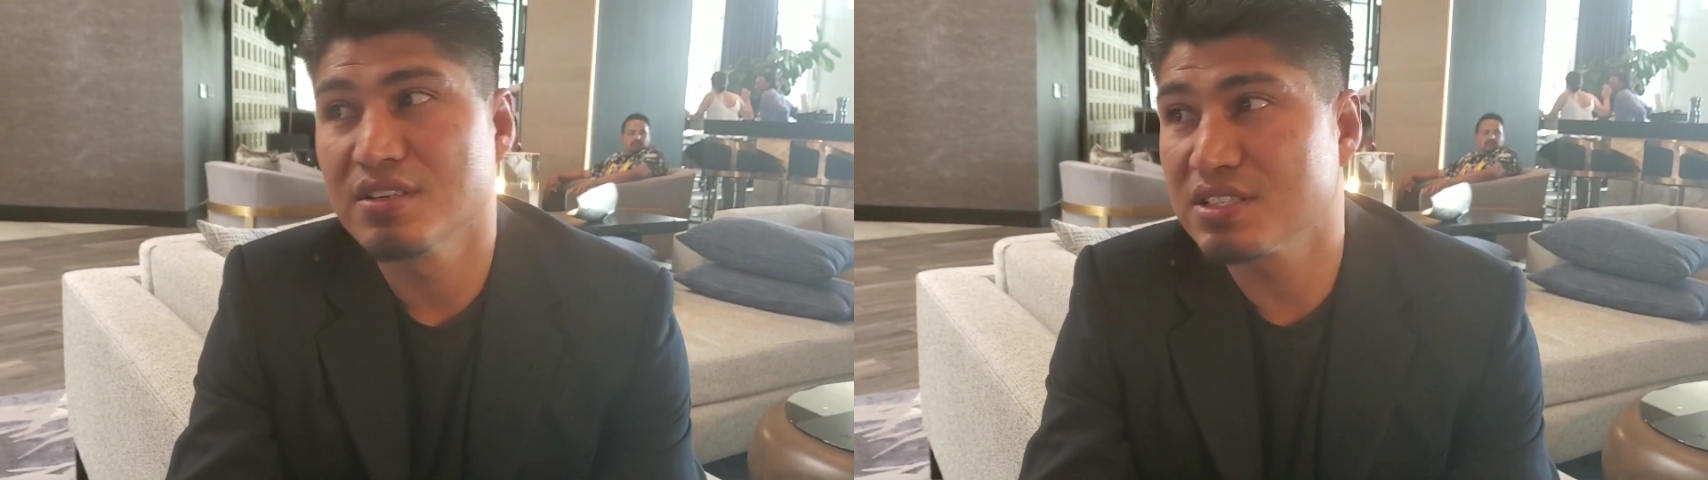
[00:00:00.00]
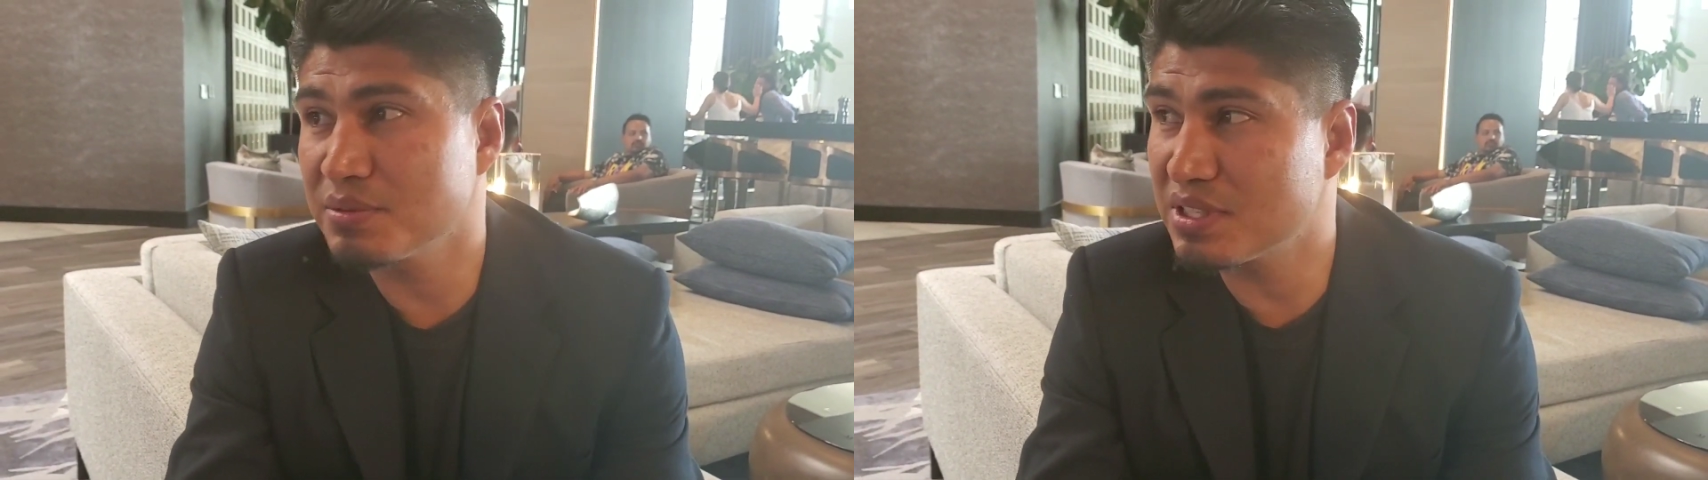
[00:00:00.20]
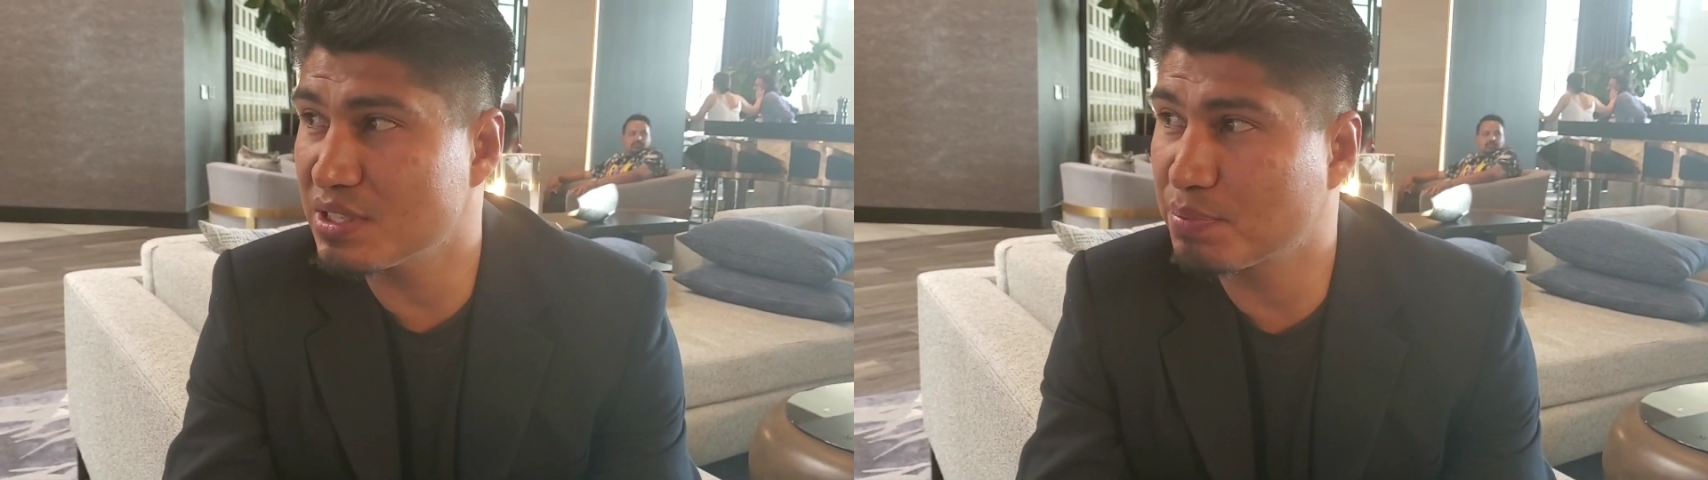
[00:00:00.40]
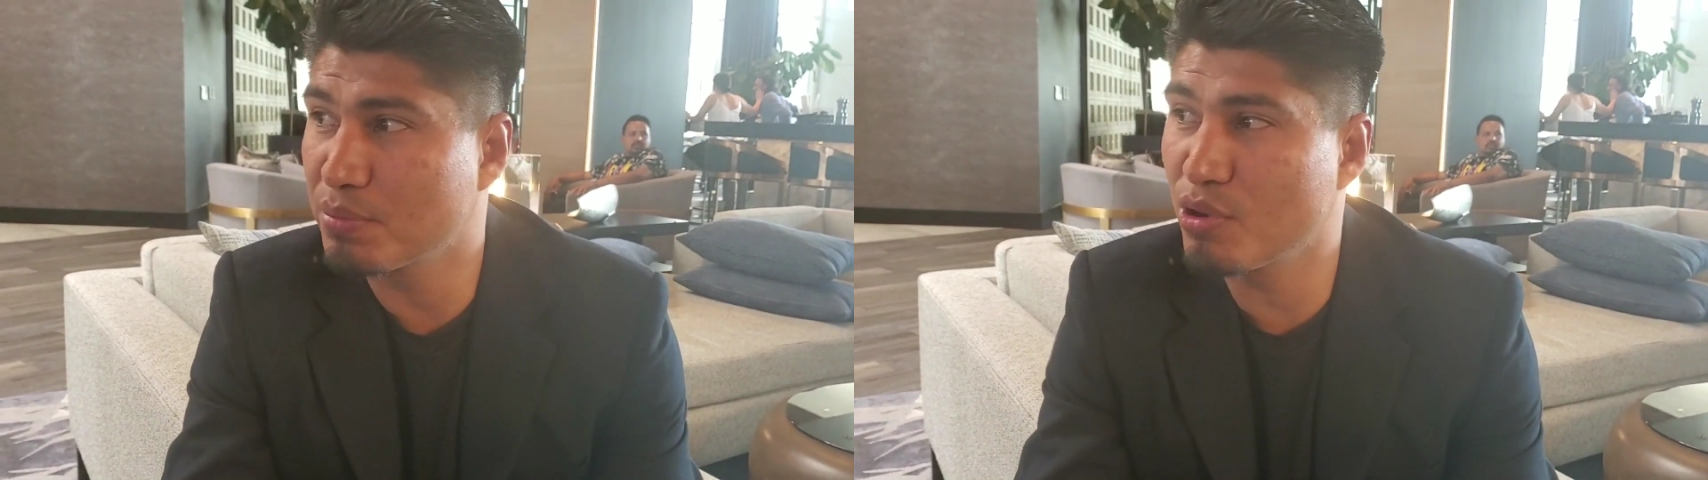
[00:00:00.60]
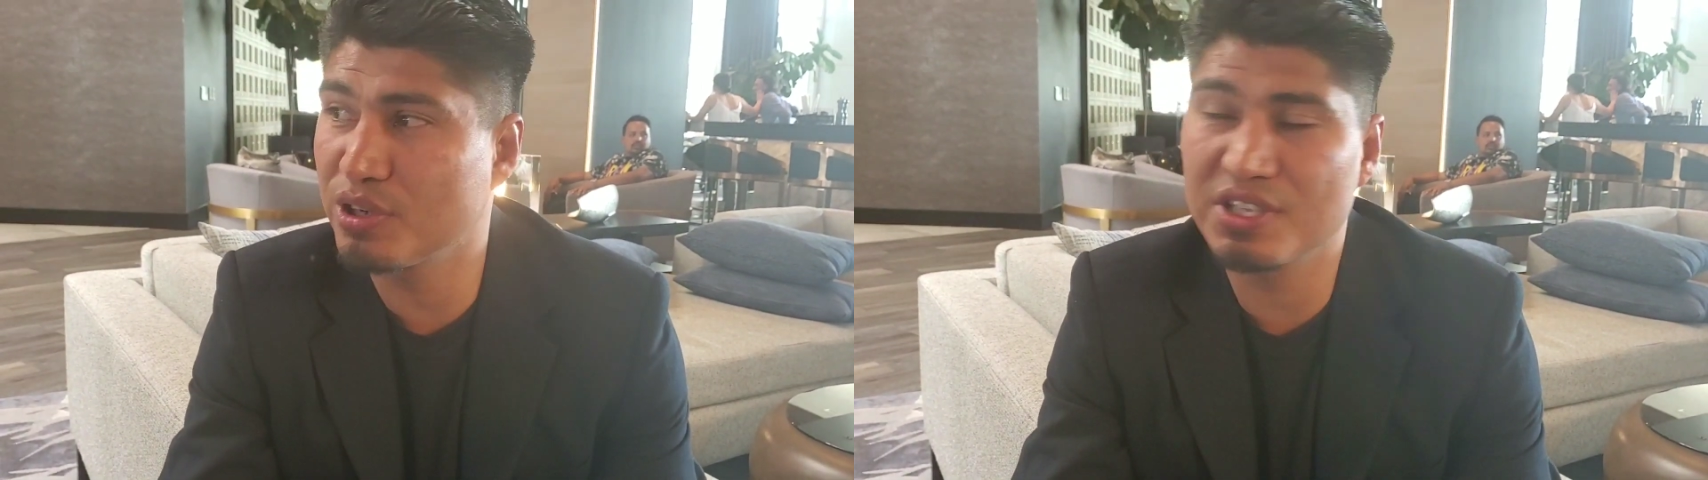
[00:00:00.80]
sometimes the
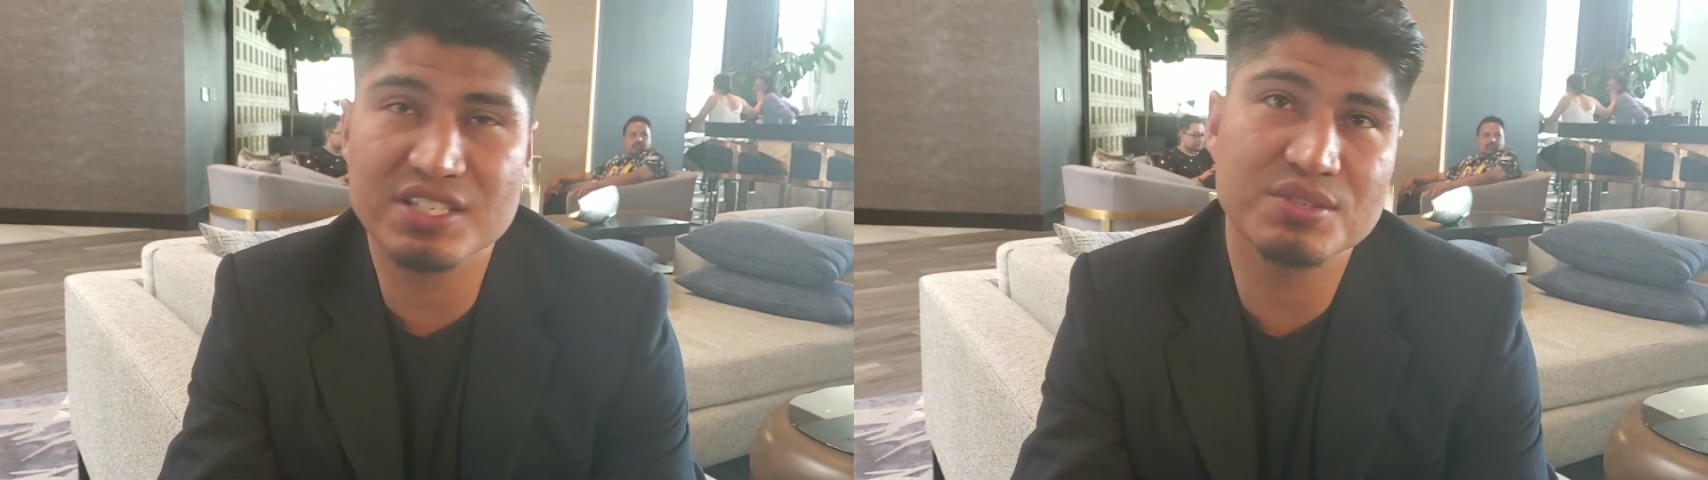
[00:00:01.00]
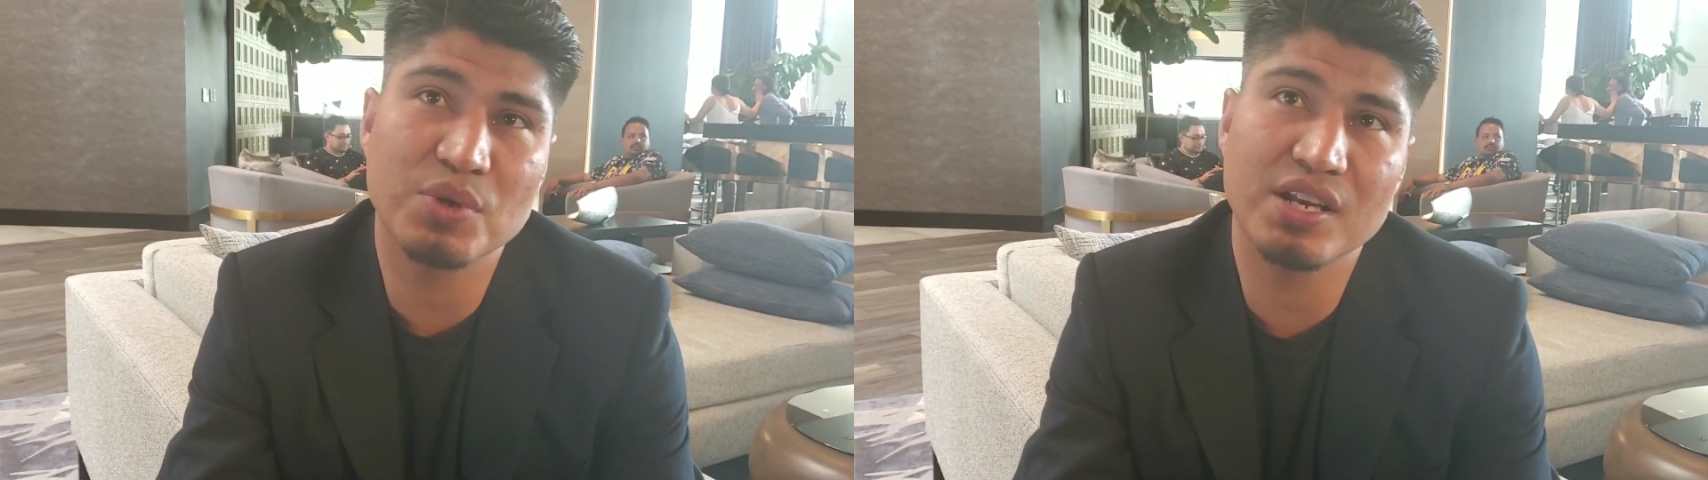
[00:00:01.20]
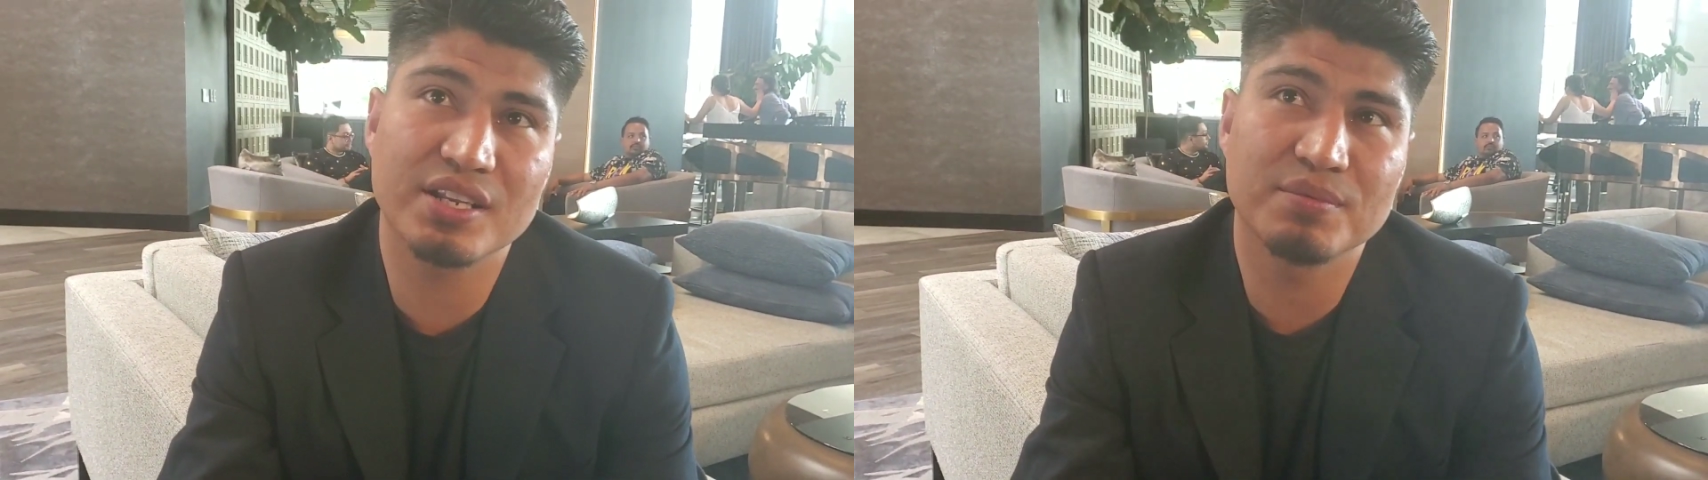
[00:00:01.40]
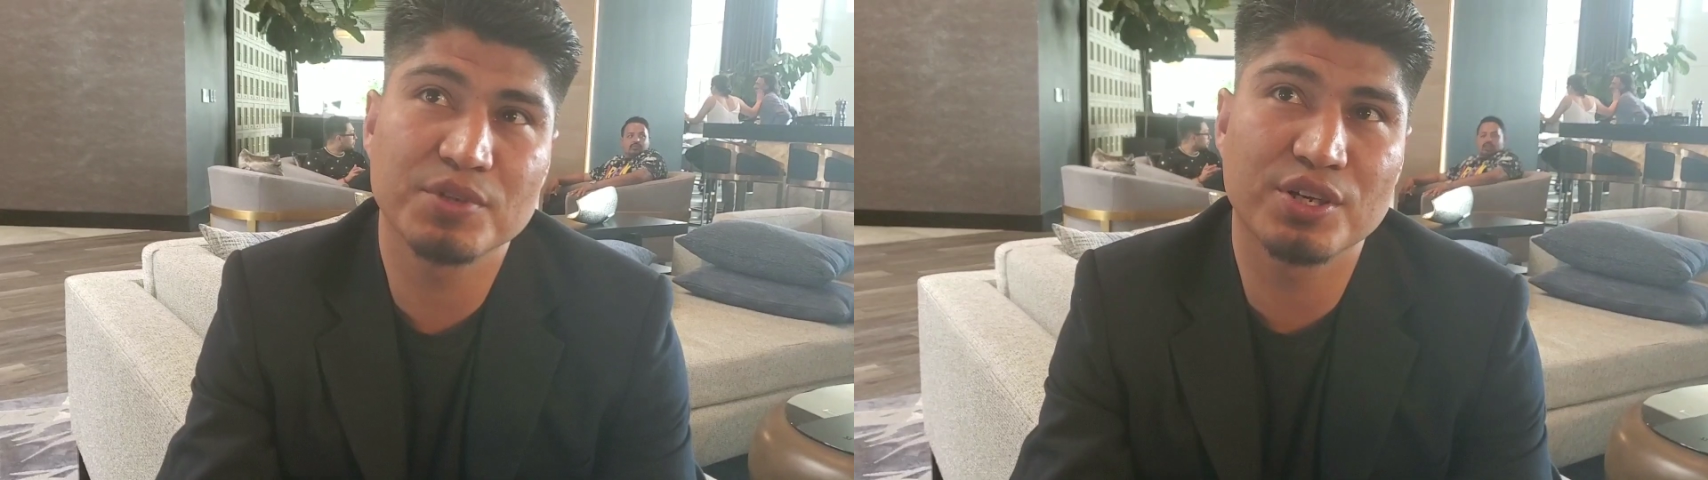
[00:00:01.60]
promoter doesn't want it.